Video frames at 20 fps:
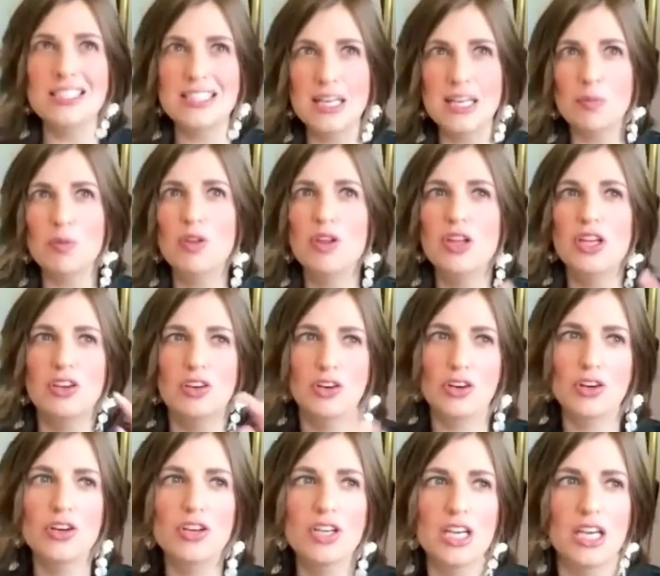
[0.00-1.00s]
example, in
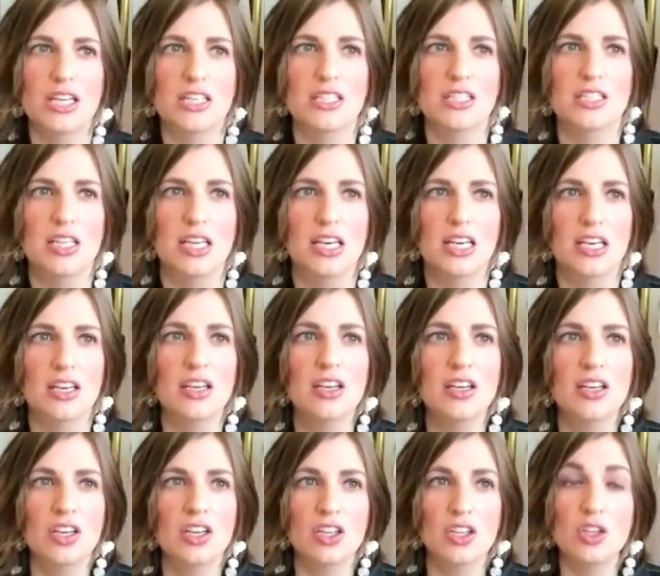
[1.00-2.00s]
her case, like
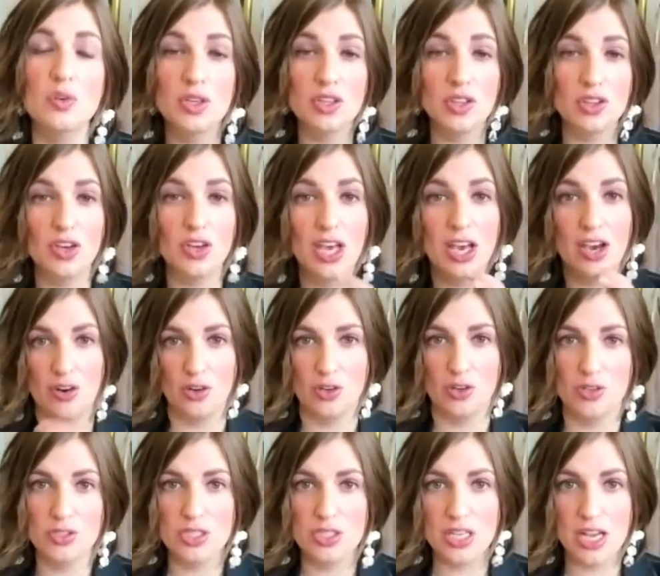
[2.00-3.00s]
you can look at
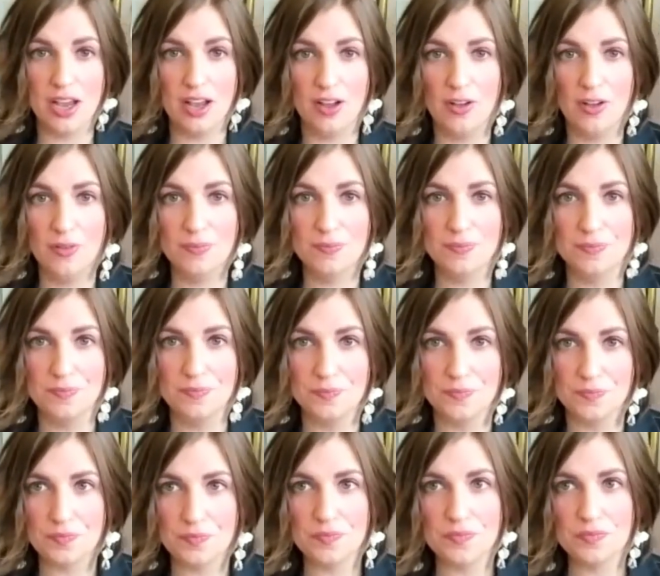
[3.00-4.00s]
her style
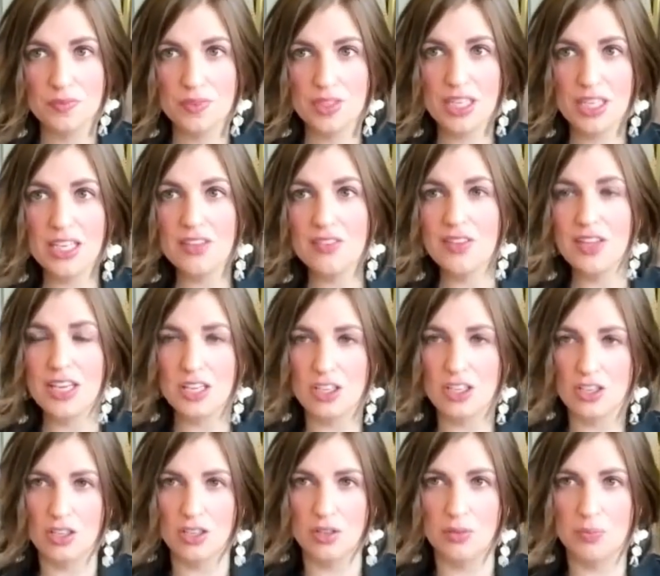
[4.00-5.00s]
and
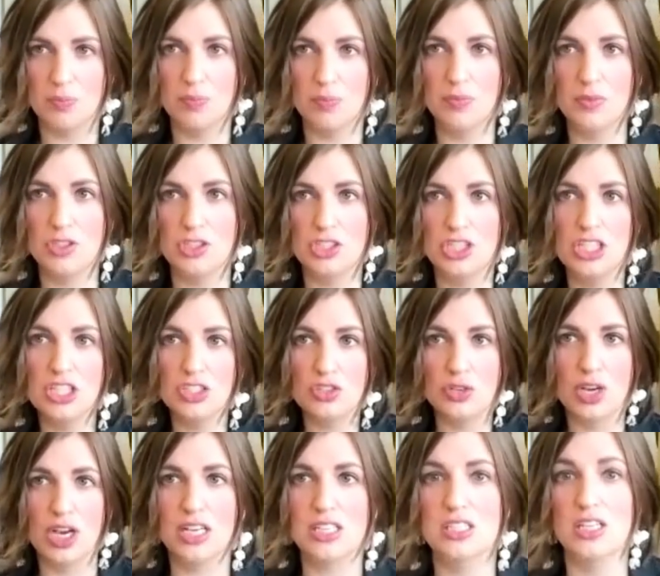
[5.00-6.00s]
like she
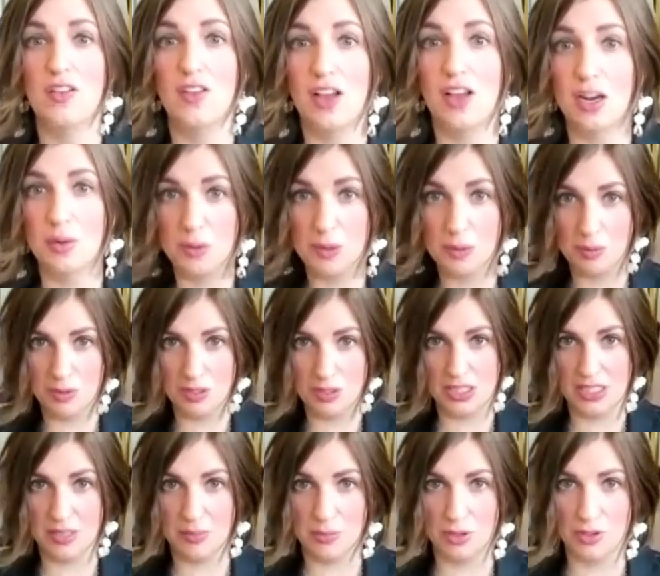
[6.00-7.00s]
attracts a lot of people
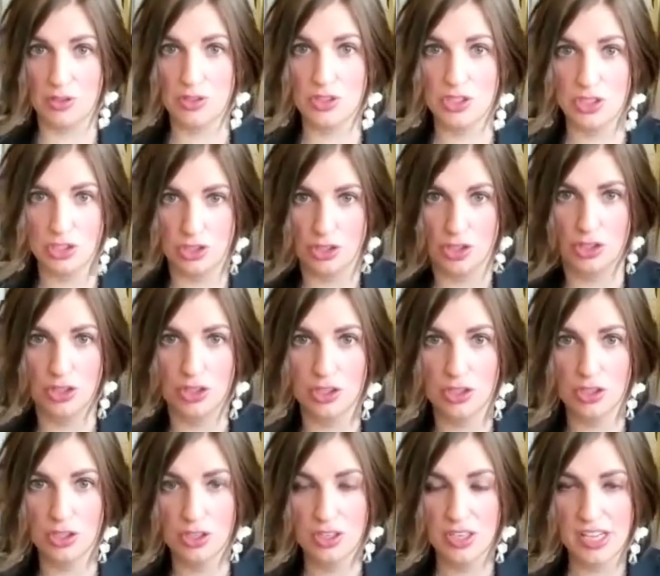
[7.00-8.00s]
similar to
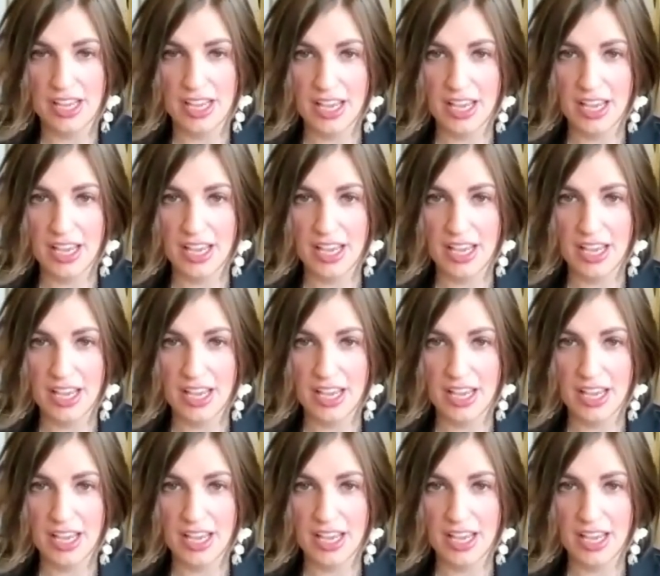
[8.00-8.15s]
her.